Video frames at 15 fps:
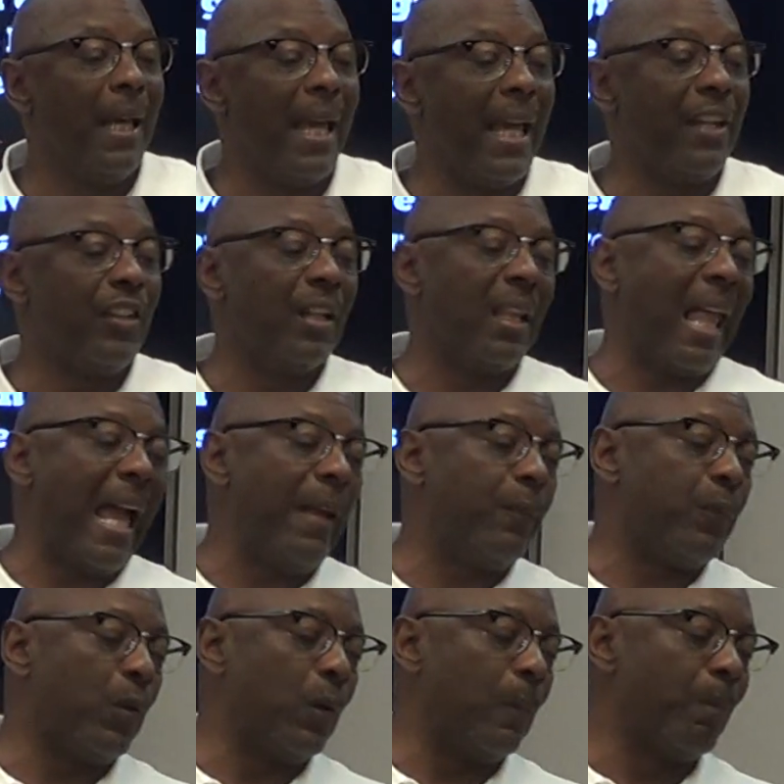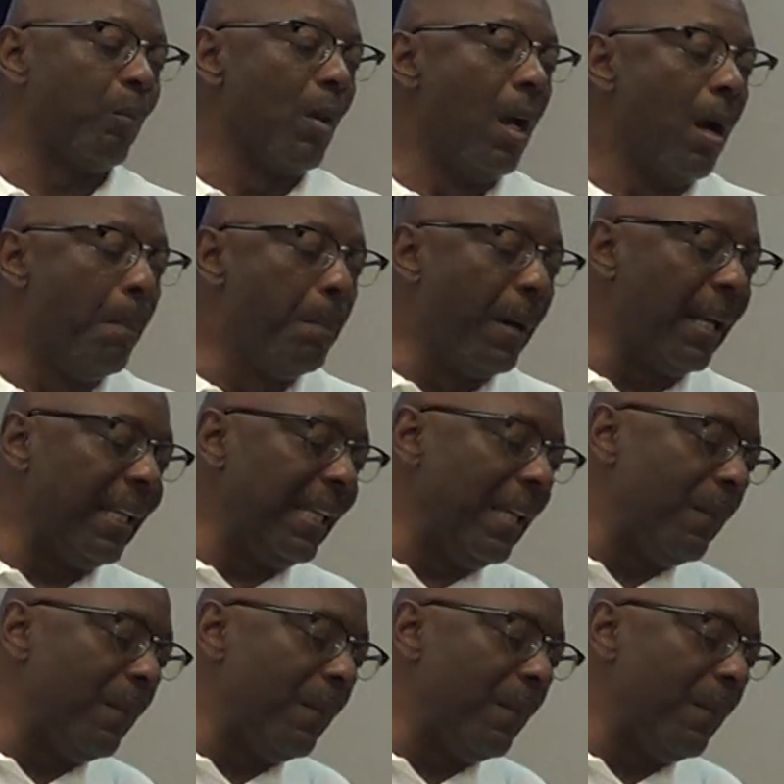and delightful, but